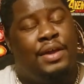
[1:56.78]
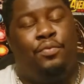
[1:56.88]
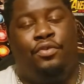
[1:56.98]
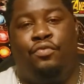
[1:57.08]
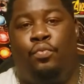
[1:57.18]

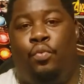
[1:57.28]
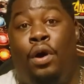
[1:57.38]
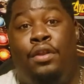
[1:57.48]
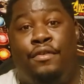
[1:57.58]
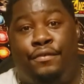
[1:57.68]
was
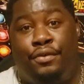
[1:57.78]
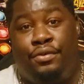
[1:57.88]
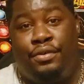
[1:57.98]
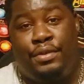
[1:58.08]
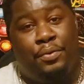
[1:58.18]
wonderful.
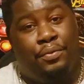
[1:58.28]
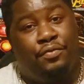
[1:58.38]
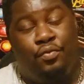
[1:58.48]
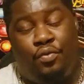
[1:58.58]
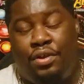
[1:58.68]
It
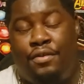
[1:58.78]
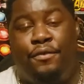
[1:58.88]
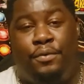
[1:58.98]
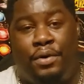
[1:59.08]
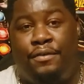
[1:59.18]
was
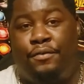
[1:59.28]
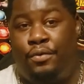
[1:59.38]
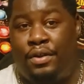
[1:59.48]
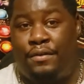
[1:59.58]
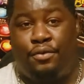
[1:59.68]
wonderful, wonderful,
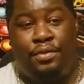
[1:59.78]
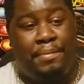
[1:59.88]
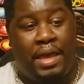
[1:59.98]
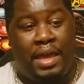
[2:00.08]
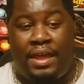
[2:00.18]
wonderful. The
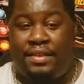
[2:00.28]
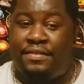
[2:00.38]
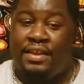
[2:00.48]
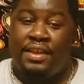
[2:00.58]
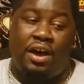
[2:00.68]

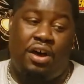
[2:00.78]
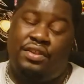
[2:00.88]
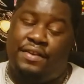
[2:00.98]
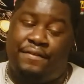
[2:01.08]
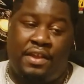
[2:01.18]
bands, all
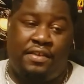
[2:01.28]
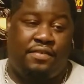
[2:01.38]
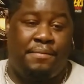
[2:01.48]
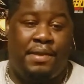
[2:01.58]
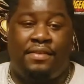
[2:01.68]
the different
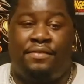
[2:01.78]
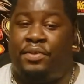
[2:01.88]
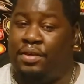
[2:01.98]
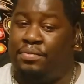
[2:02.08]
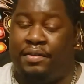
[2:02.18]
instruments,
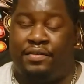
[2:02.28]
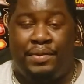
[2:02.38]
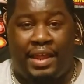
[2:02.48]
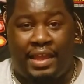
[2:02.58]
especially when they